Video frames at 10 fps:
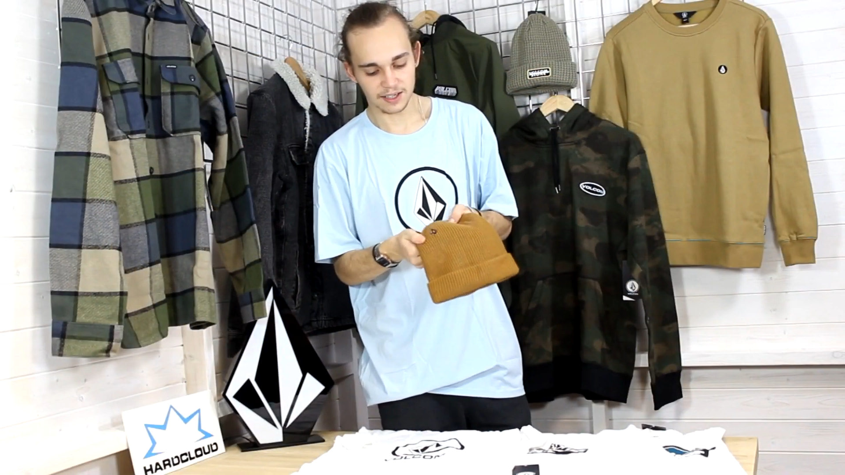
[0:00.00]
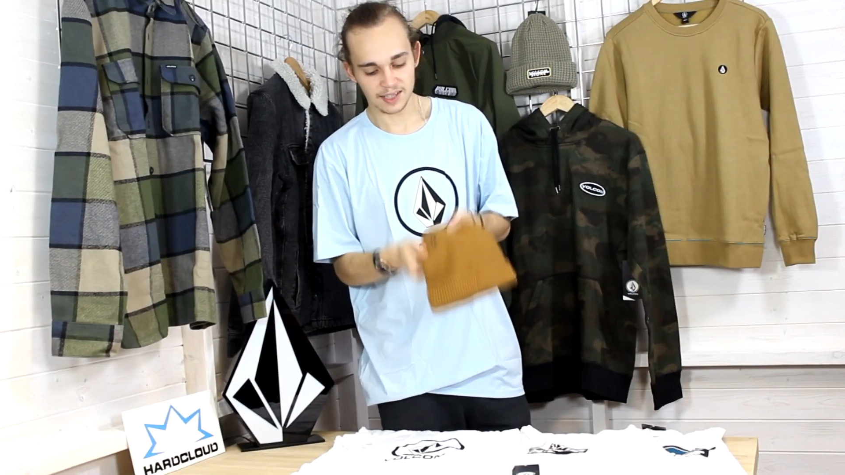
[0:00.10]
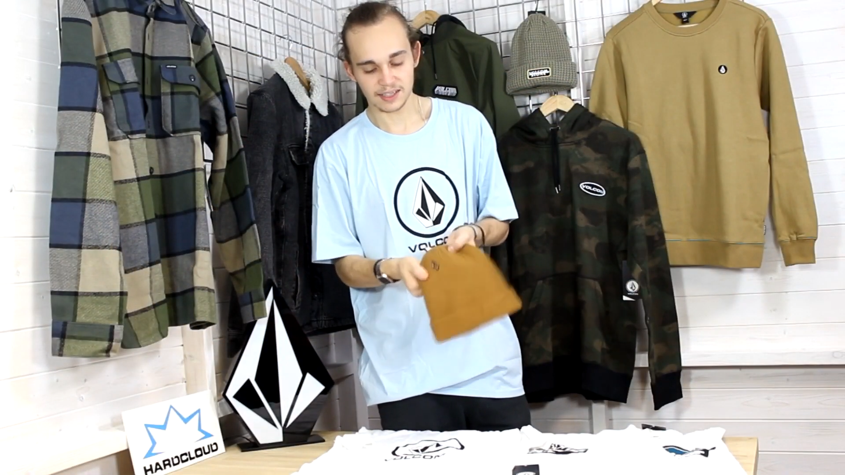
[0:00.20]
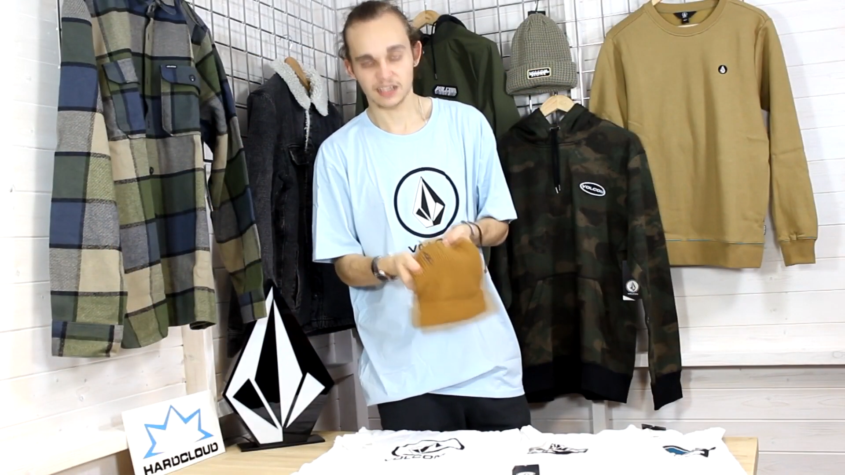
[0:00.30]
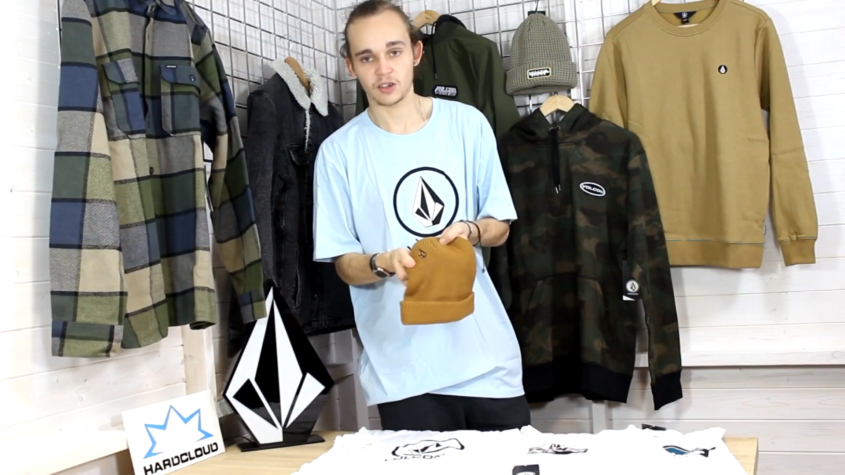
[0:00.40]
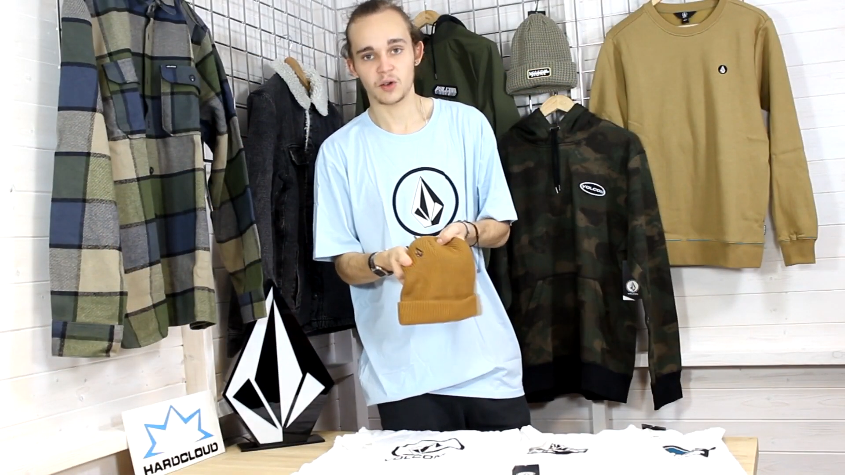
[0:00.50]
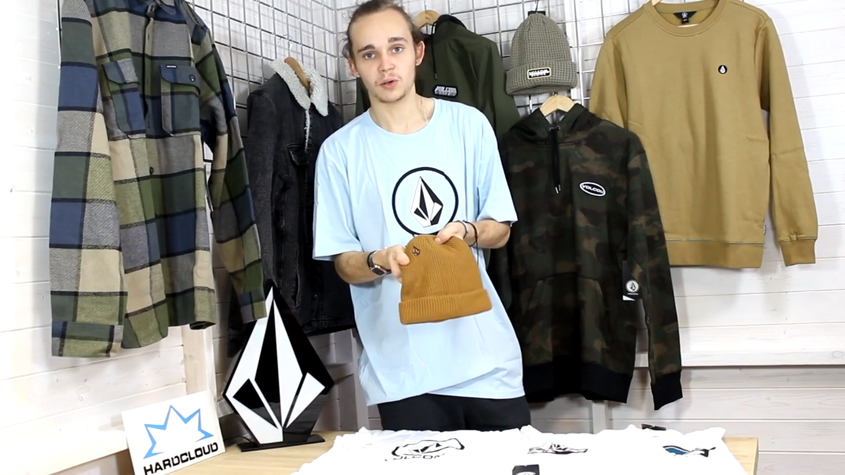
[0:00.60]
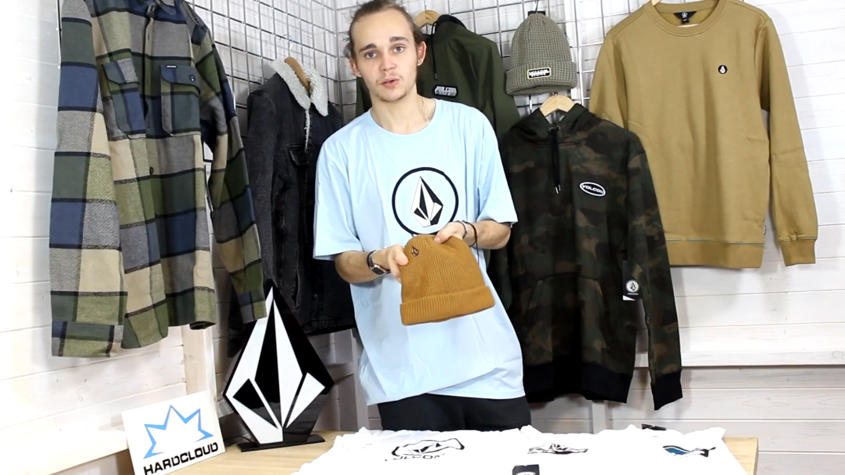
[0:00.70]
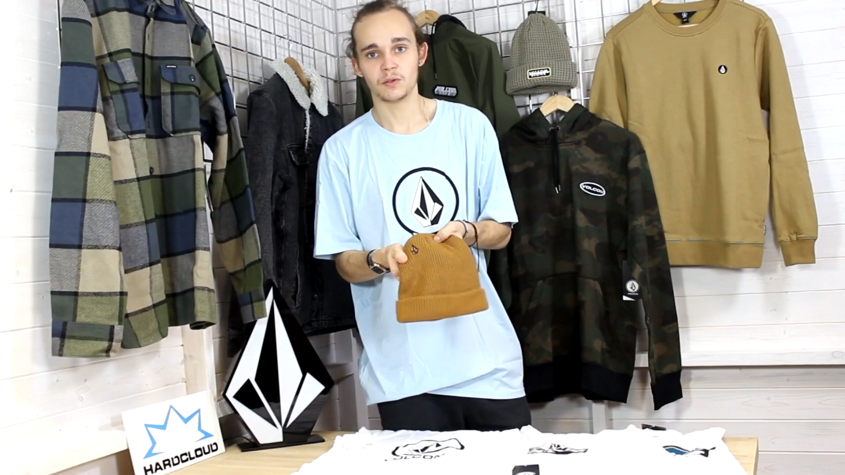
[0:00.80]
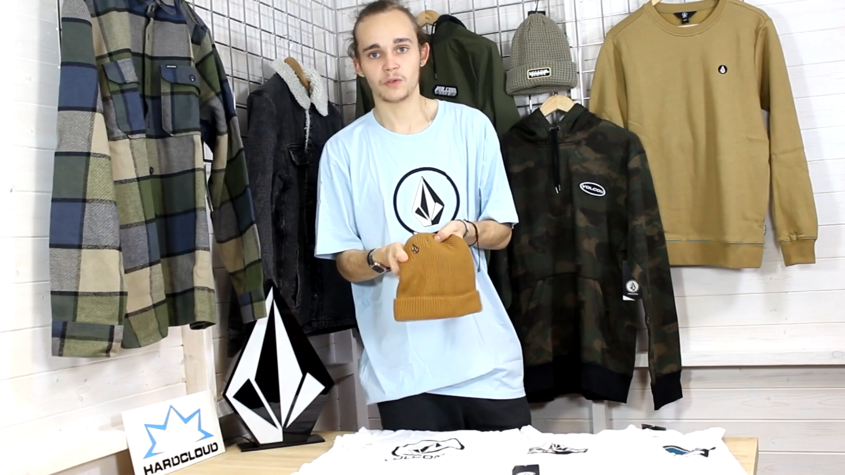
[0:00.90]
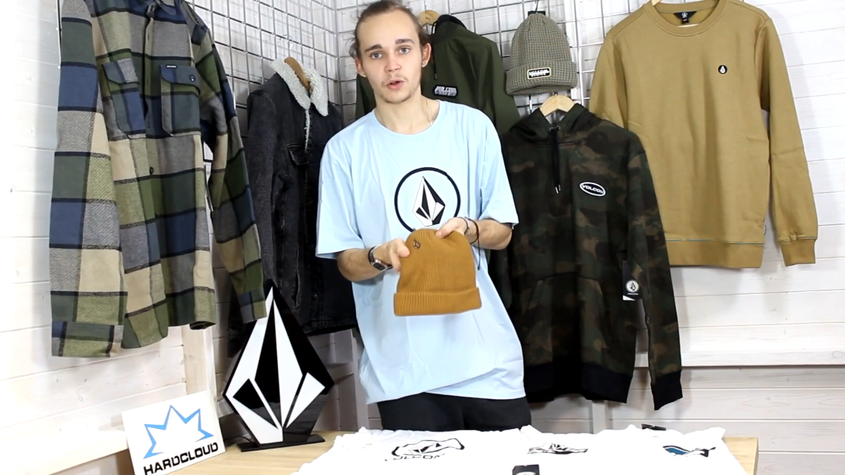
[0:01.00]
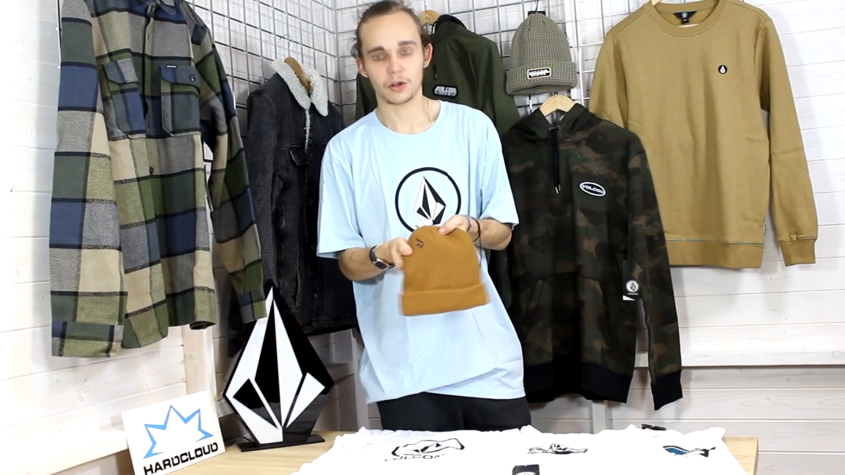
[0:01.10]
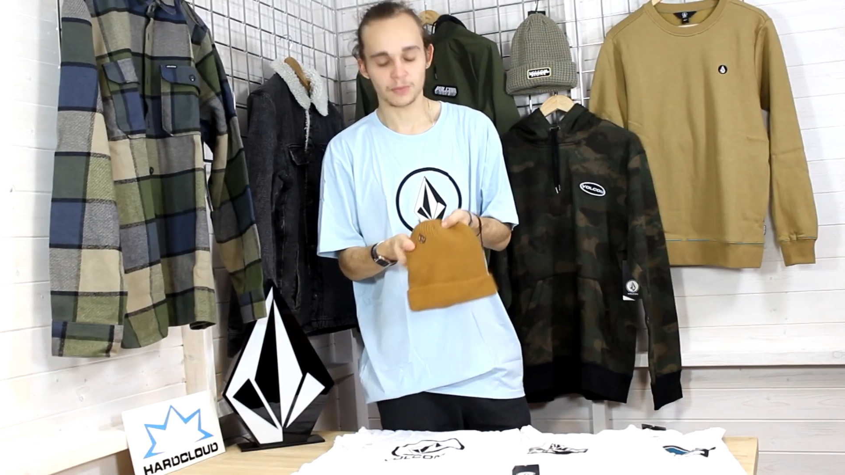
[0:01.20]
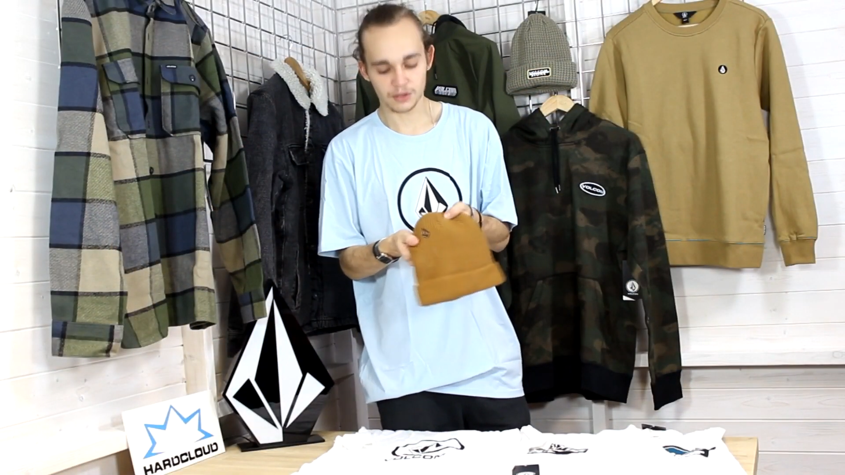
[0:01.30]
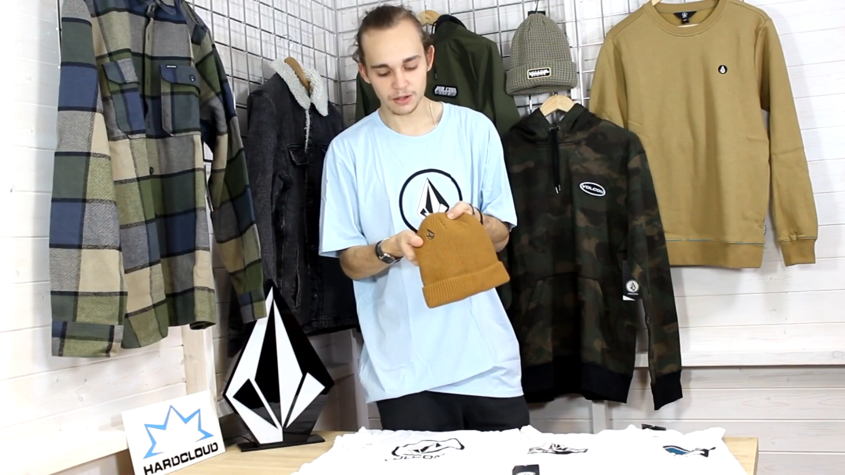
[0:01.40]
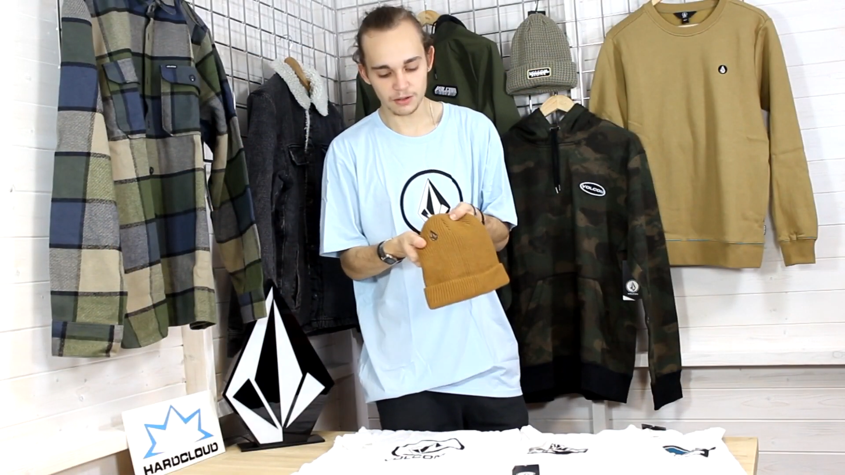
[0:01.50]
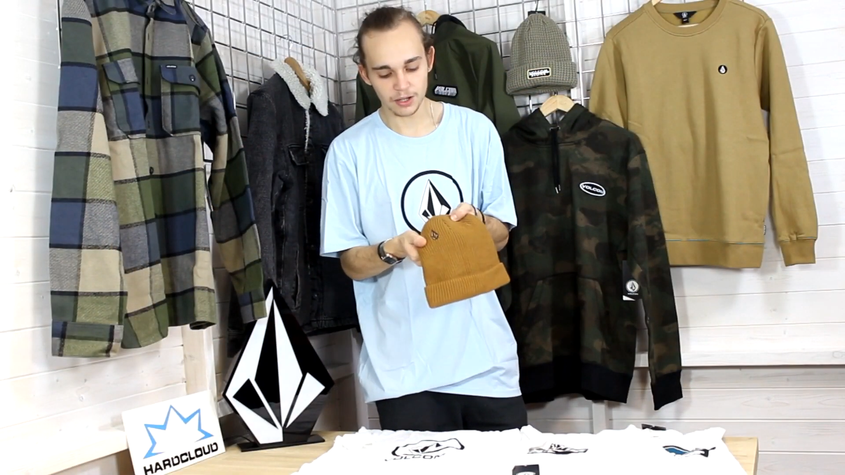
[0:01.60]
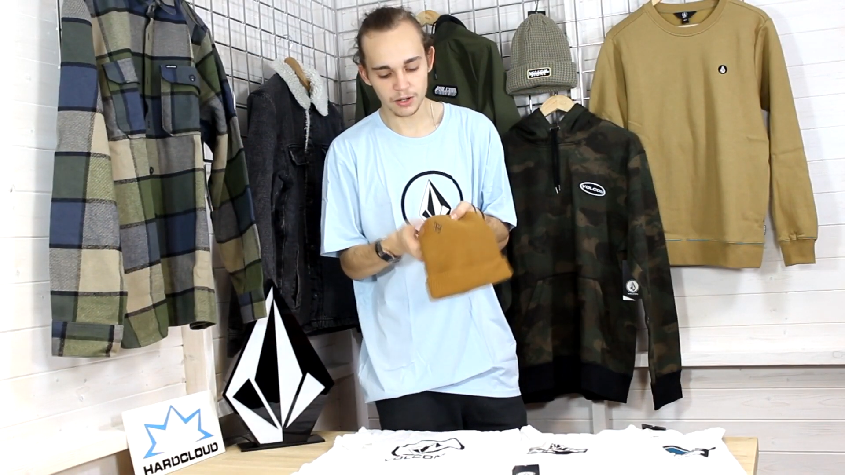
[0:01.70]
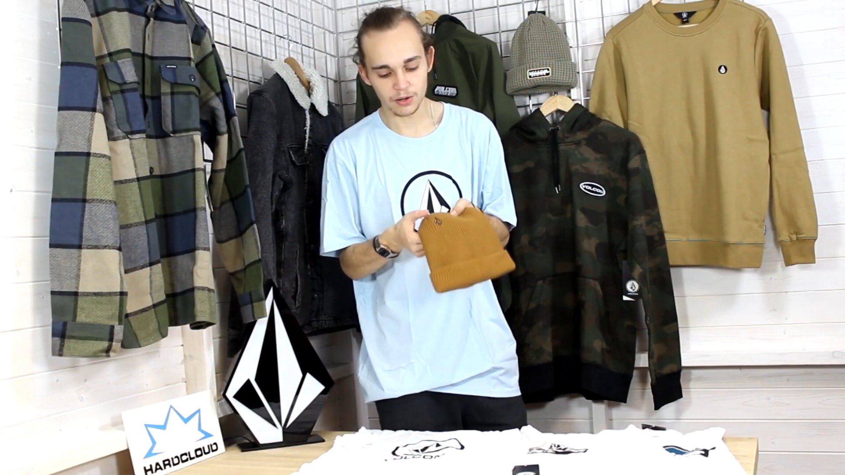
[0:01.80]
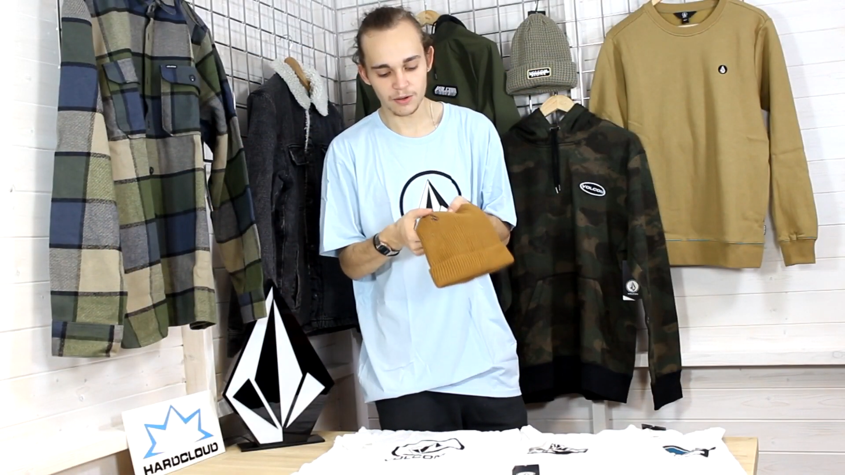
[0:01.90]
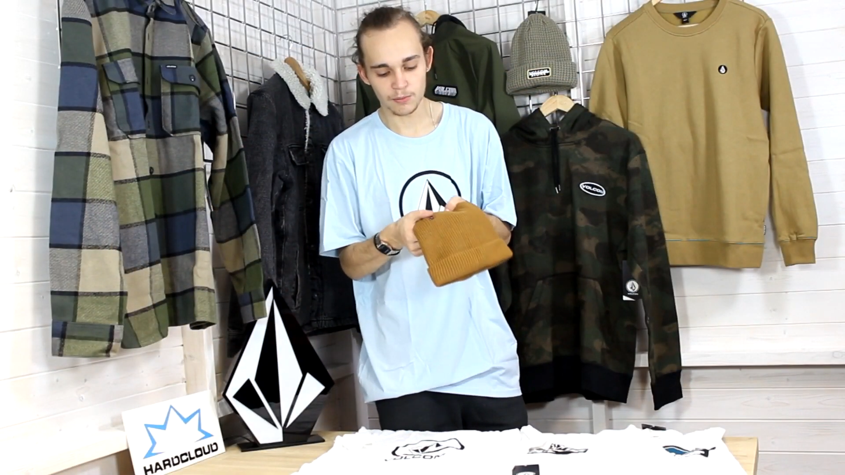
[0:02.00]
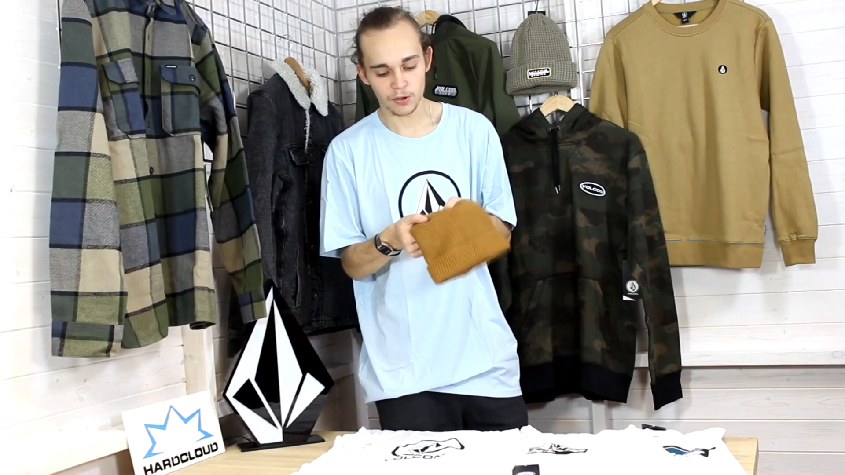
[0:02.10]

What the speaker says: classic tonal Volcom Stone logo